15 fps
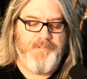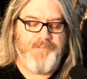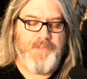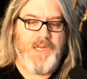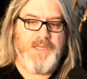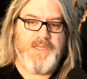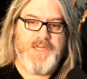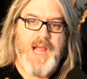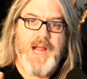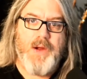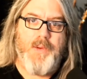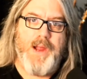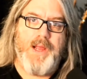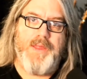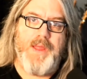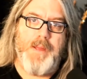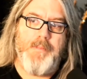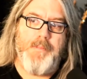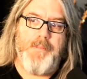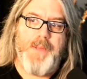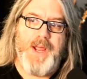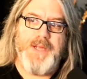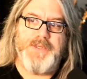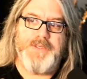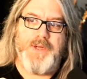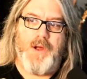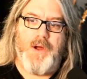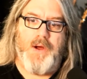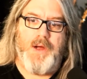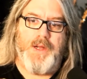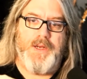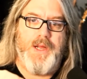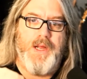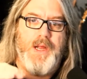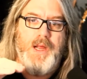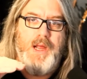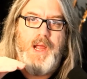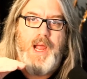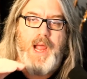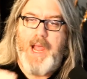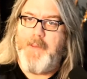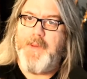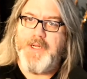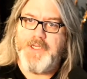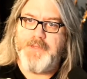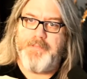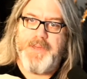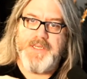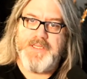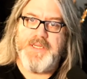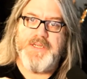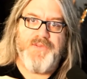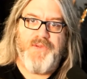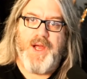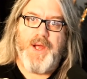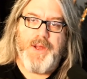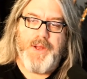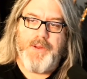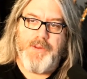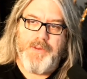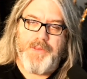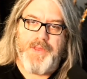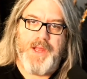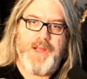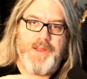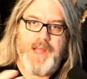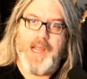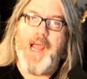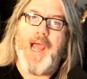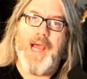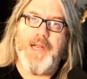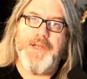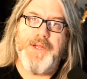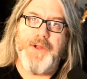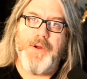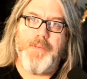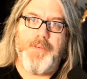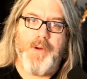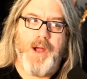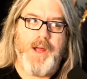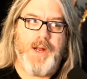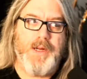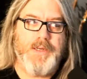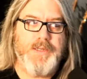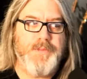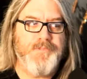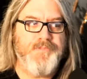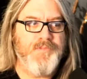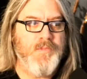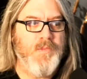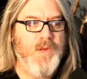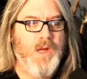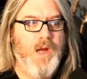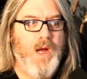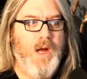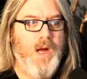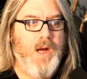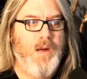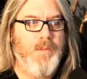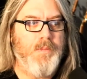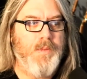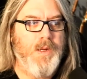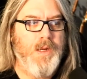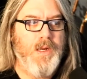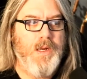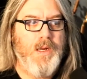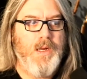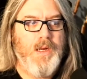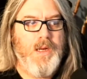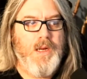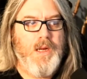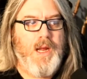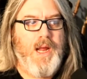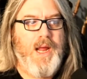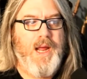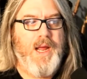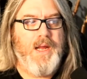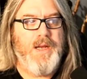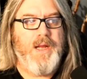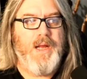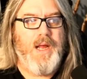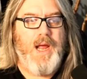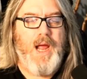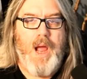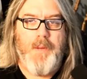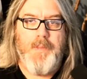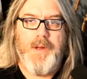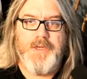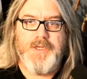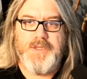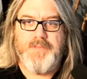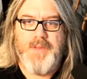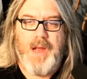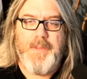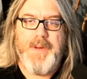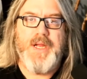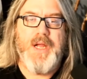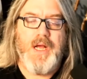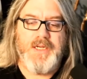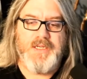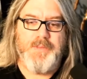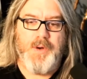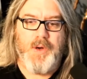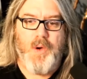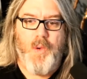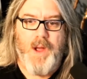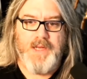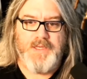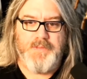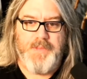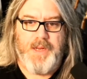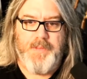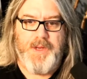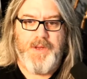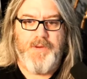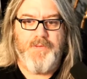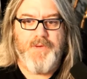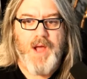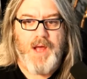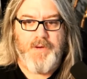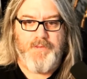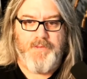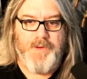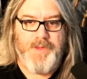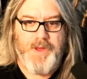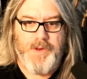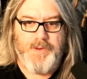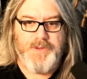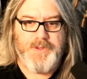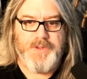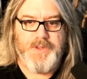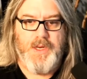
stack rank them based on how much business value you think they add to your product um, and how much how many customer requests maybe you've gotten for those